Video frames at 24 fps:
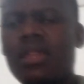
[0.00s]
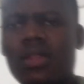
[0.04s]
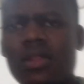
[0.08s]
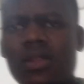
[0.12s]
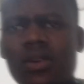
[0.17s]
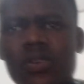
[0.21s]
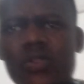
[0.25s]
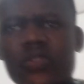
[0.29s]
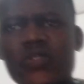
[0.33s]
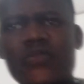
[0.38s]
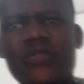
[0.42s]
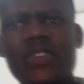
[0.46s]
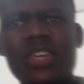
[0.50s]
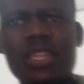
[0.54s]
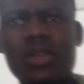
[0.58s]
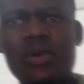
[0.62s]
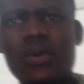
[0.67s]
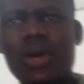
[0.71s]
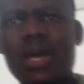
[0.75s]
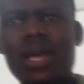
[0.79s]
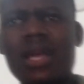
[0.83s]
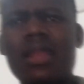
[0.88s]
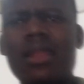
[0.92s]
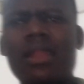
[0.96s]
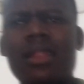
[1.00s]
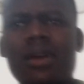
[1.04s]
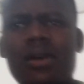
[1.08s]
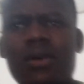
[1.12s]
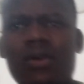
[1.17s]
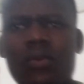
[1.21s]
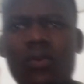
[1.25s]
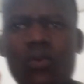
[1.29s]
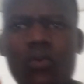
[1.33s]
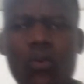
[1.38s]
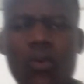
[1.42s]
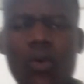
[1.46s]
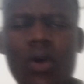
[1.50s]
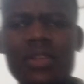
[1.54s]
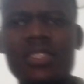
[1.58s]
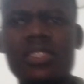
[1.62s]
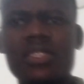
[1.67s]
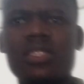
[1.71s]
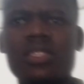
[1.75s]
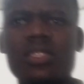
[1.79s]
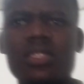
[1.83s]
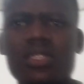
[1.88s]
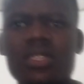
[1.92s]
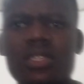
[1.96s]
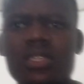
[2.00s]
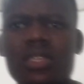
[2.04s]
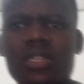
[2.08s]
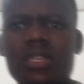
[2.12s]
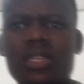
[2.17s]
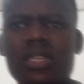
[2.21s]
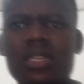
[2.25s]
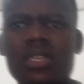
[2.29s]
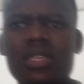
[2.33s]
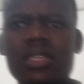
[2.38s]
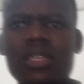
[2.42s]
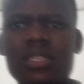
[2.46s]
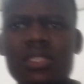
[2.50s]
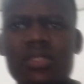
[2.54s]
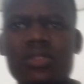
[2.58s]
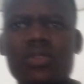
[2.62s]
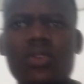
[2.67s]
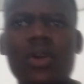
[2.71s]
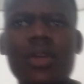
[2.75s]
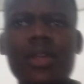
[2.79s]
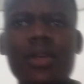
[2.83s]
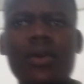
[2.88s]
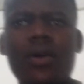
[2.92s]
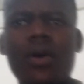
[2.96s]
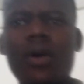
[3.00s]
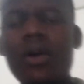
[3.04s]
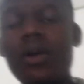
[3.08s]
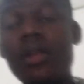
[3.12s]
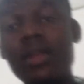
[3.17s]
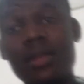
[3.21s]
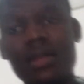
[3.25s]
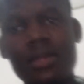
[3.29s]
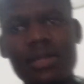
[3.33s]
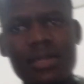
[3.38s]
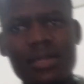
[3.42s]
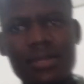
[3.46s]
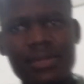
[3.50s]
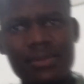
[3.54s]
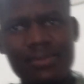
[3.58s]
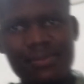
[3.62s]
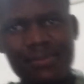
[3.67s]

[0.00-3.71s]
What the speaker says: knows very well what is going on.